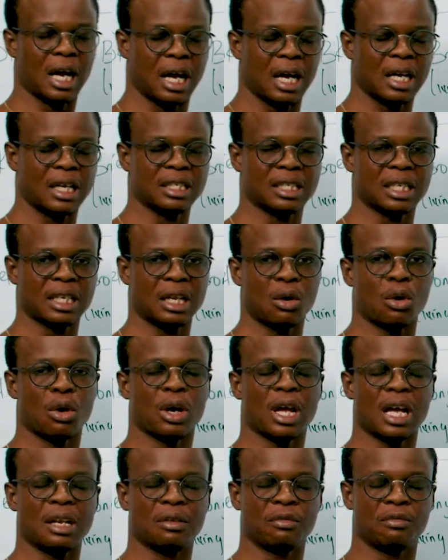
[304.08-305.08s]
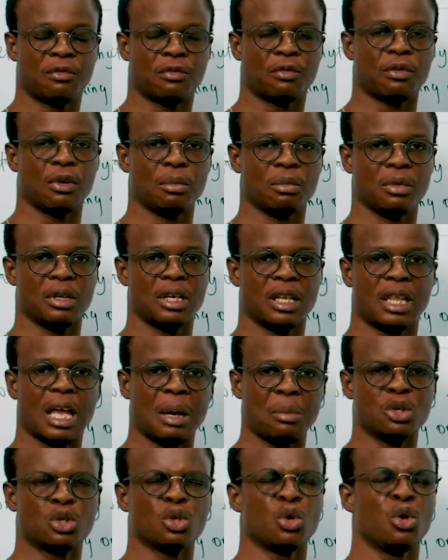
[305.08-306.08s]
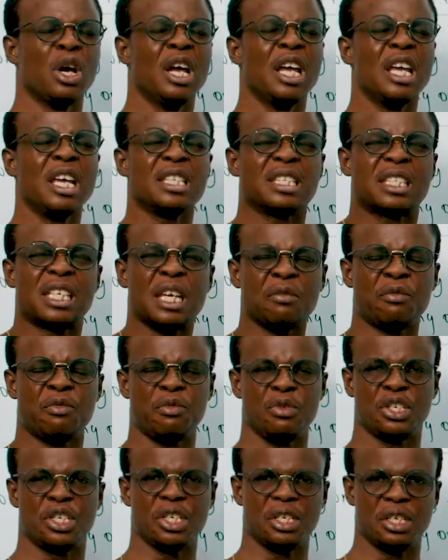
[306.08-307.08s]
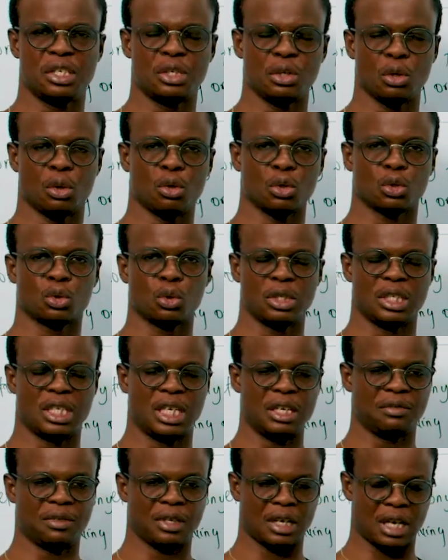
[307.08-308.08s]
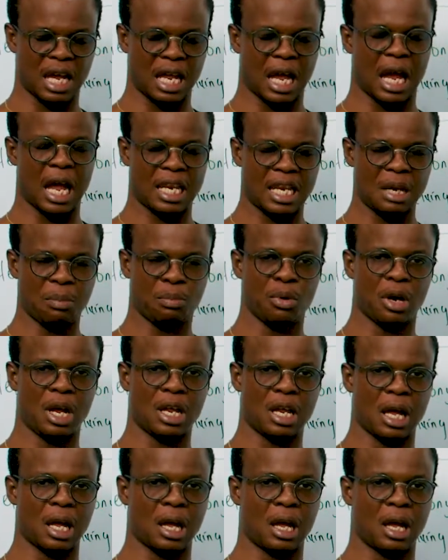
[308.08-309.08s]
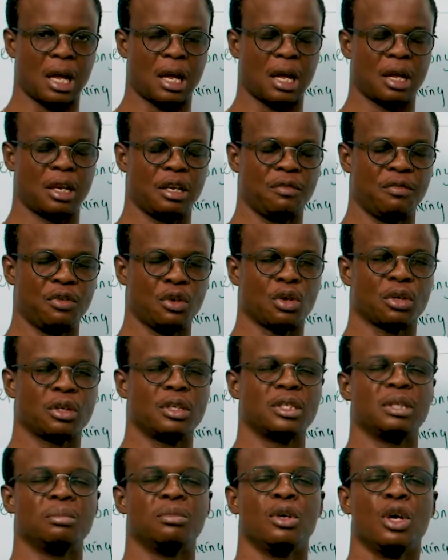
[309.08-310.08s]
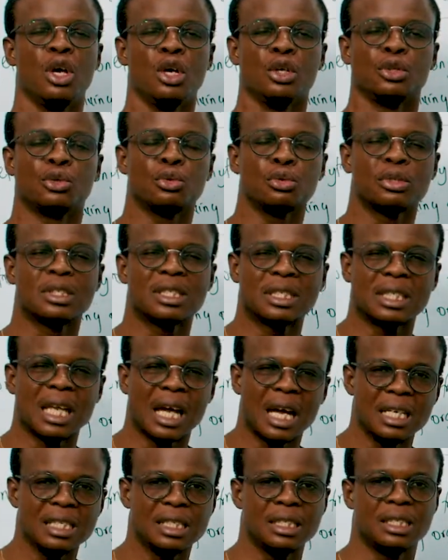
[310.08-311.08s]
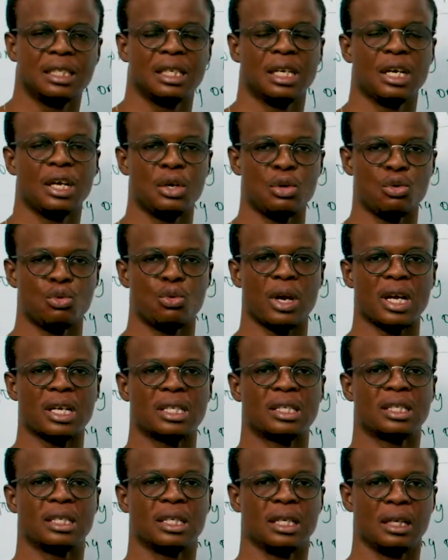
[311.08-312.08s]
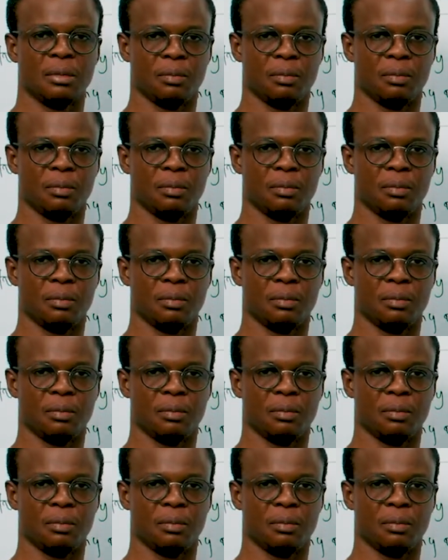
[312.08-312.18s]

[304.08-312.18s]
internal organ from damage. So it gives rigidity also. It gives enable a living organism to stand erect